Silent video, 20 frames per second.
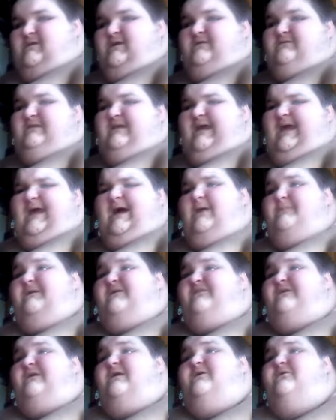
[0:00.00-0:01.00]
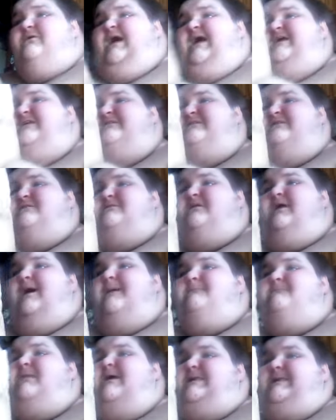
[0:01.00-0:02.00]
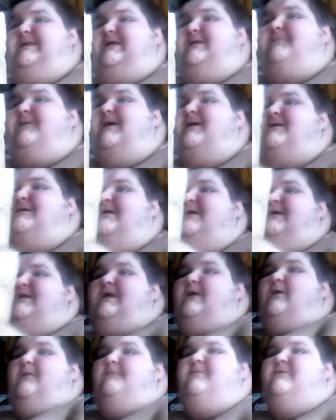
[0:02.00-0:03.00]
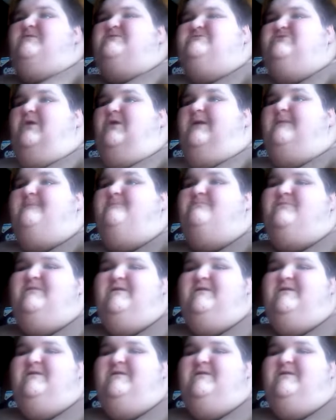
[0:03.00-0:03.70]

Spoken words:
today I'll be singing you guys Numb by Linkin Park, and I hope you enjoy.